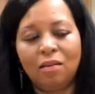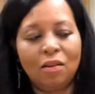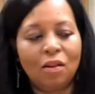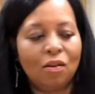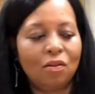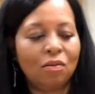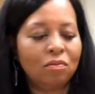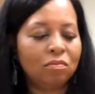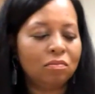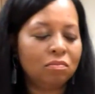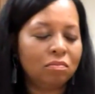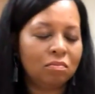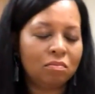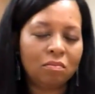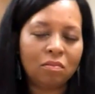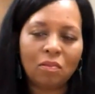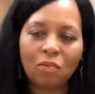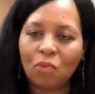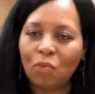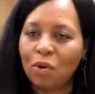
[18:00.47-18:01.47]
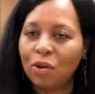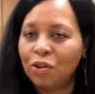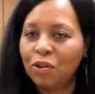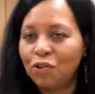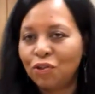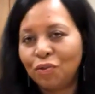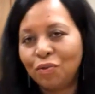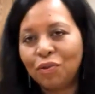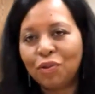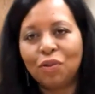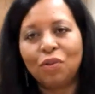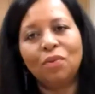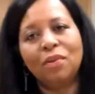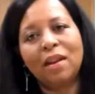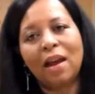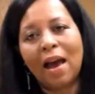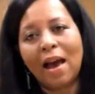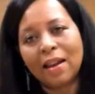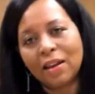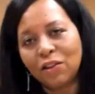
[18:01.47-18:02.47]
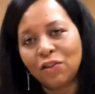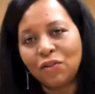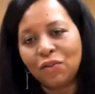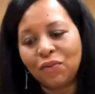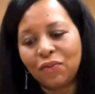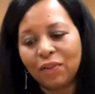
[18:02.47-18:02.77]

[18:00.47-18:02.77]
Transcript: and, what did you do and how did you